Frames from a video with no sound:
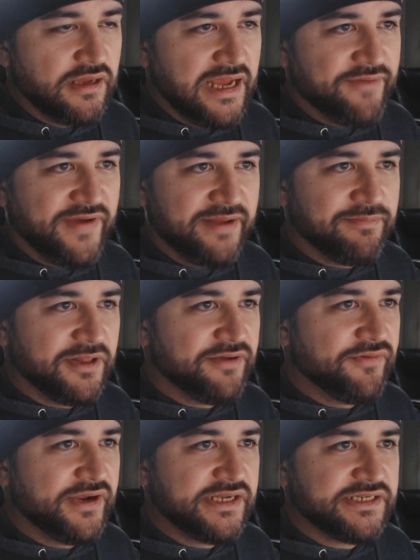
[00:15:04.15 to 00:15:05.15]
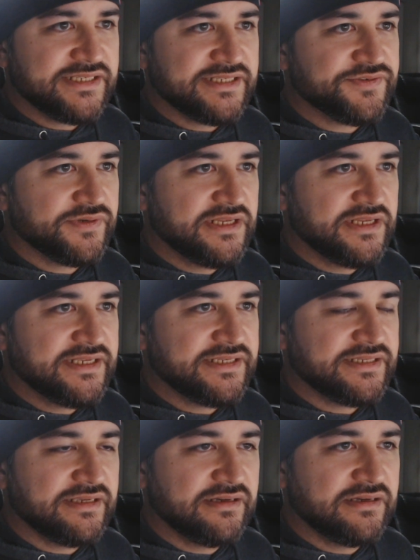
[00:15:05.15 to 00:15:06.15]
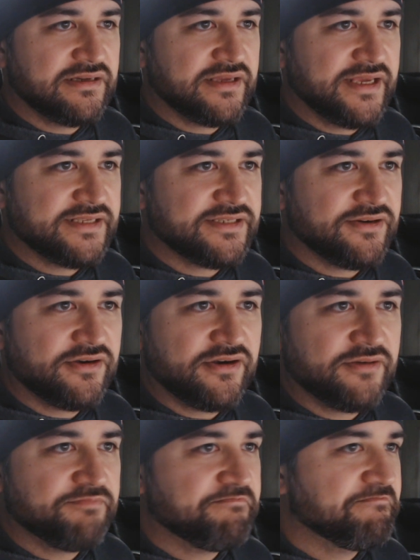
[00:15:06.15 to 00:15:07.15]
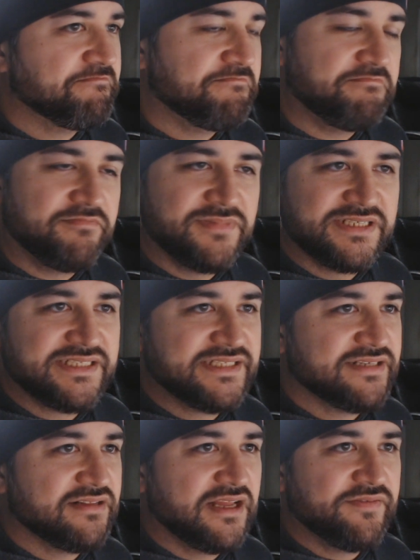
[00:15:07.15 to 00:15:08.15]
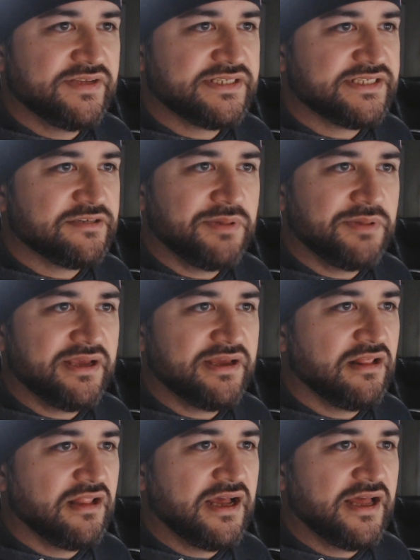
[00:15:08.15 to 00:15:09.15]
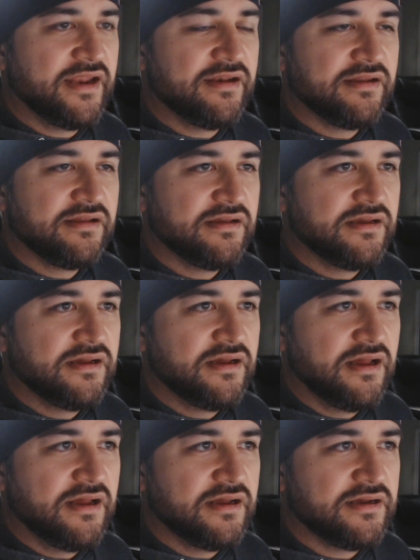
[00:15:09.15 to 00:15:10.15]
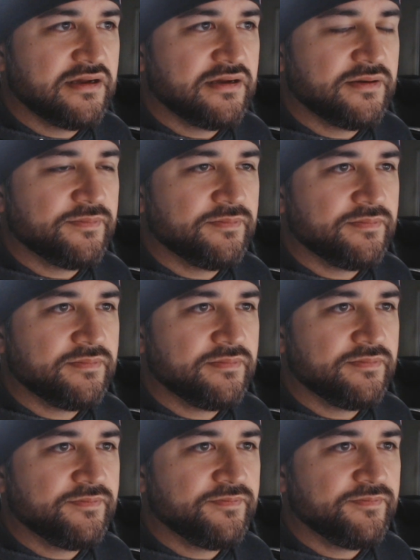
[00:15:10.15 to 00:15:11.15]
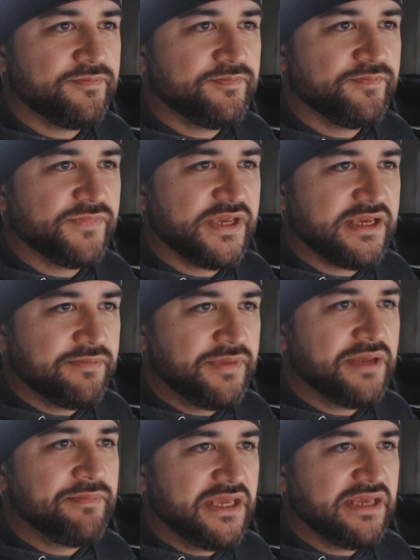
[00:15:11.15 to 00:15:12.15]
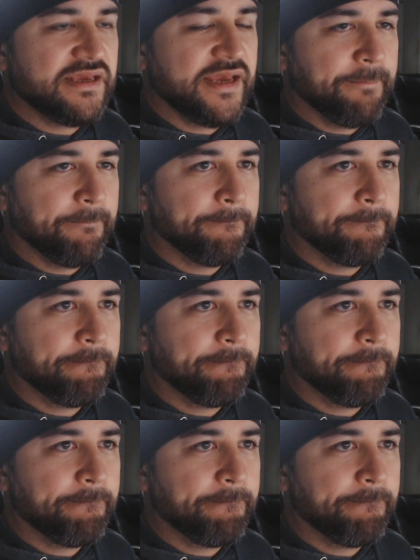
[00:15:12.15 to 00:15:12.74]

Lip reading: I've had Blood Rage since release, Kickstarter. Still love it. Still play it a lot. It can be a mean game.